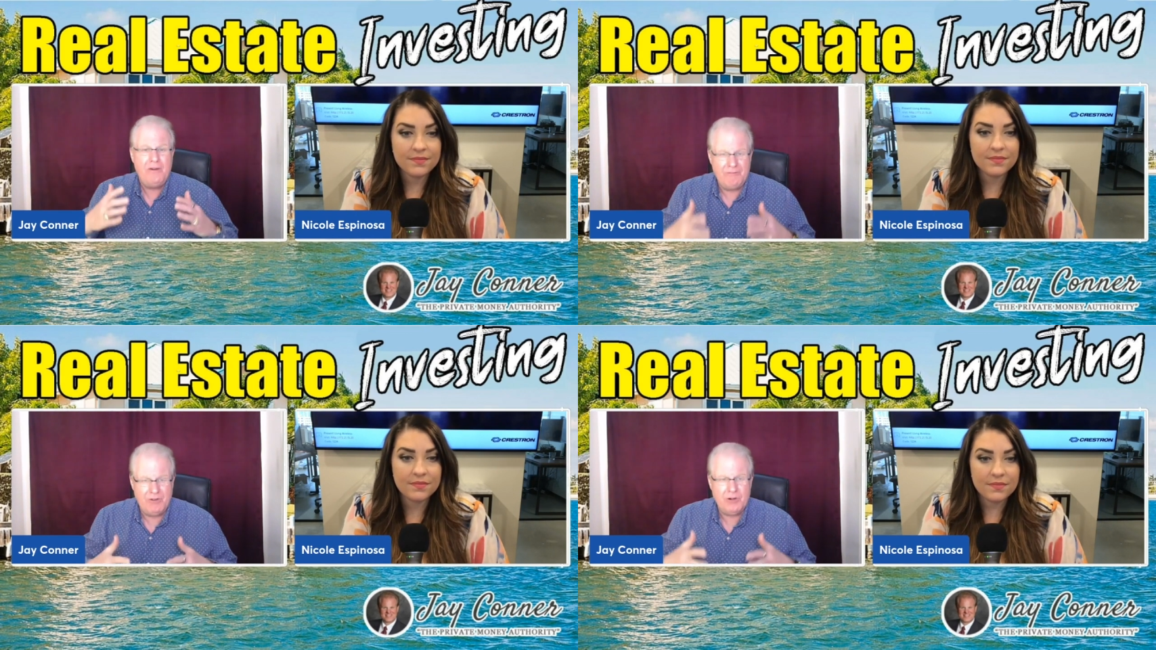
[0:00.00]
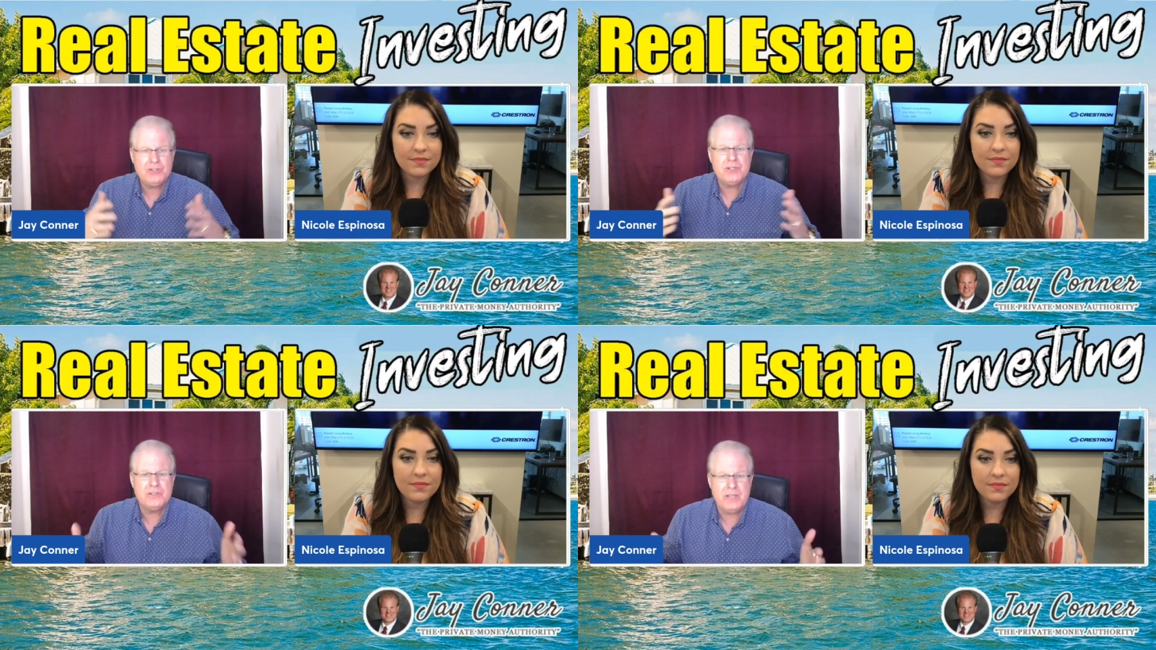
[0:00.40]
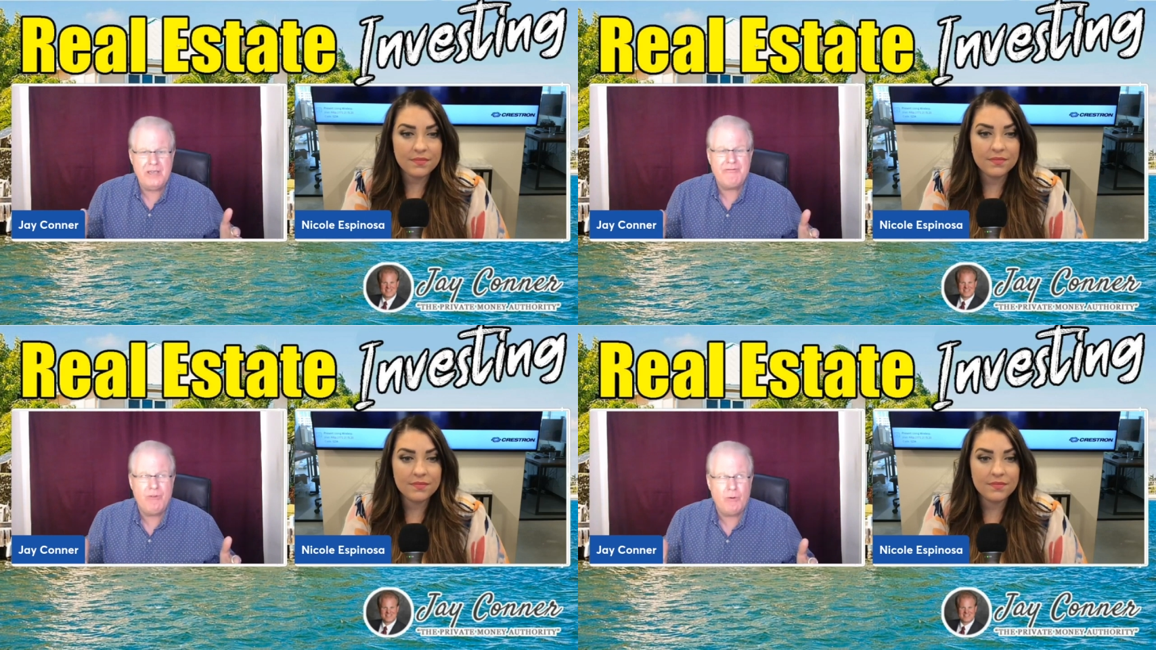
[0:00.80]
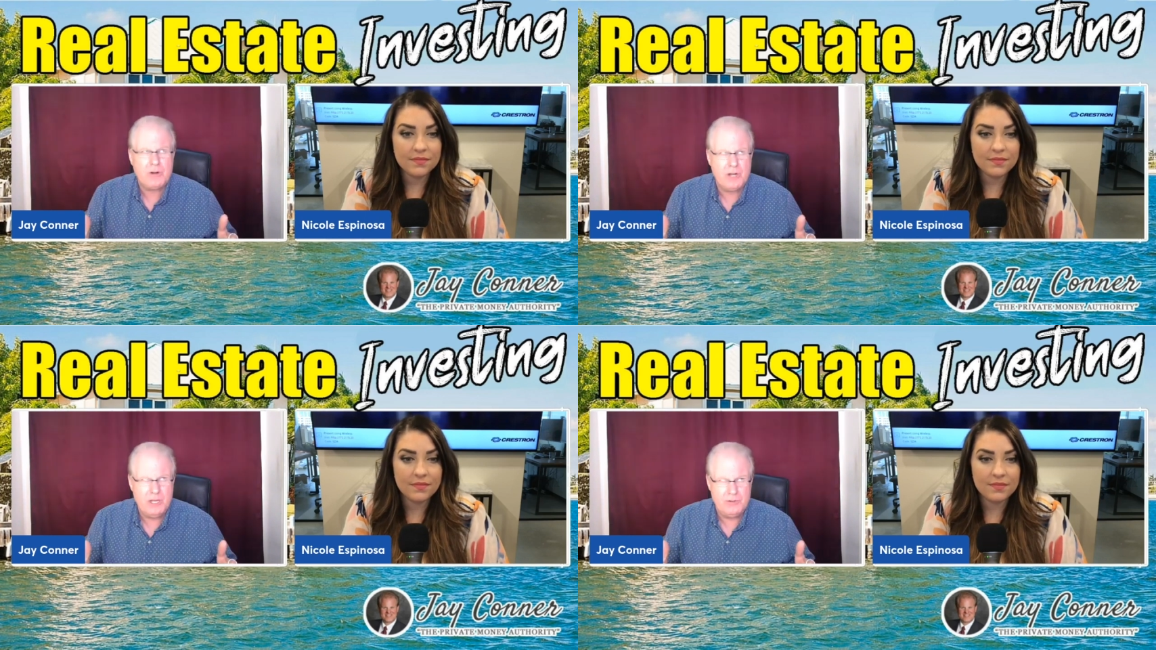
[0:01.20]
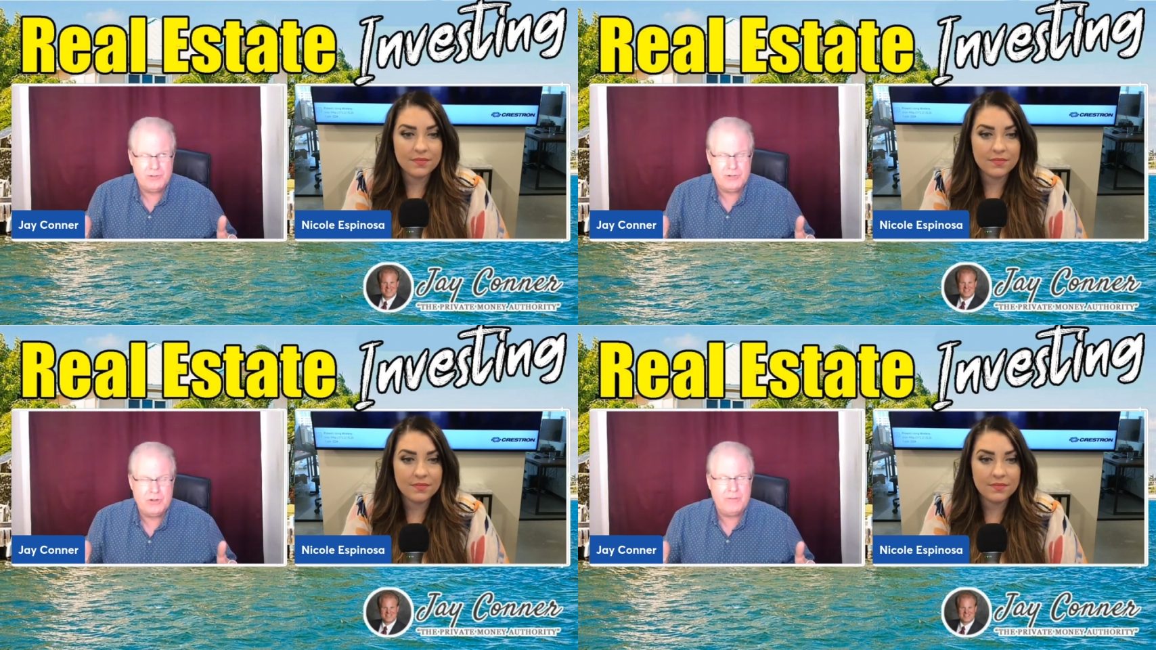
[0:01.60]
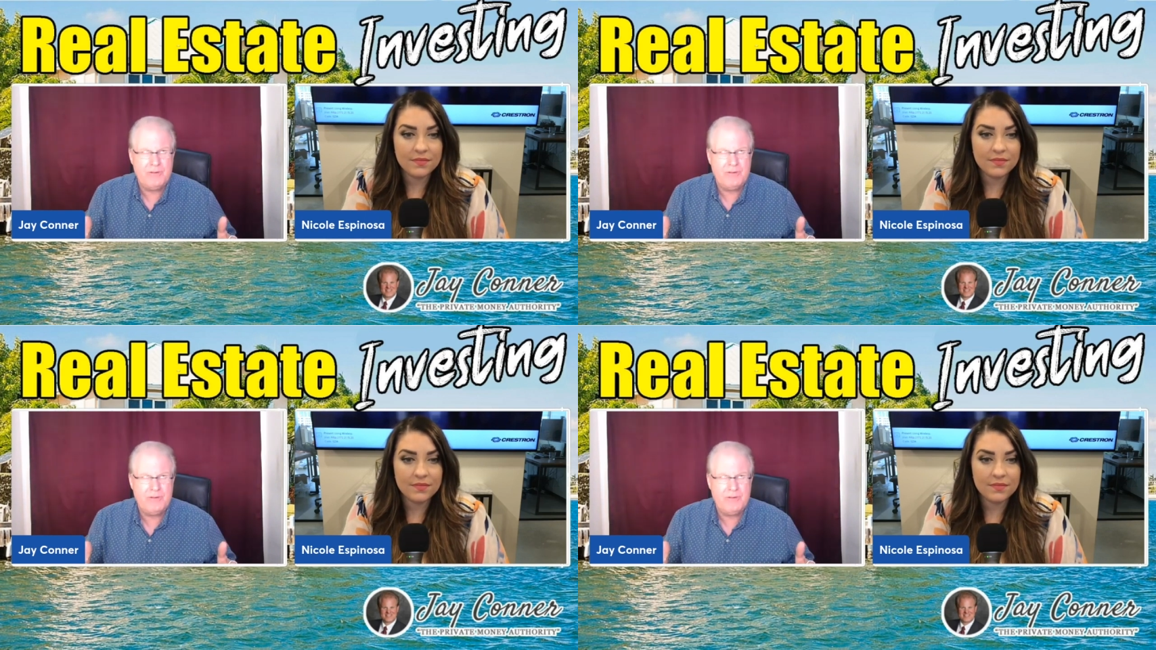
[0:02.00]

Speaker 1: versus a foreclosure,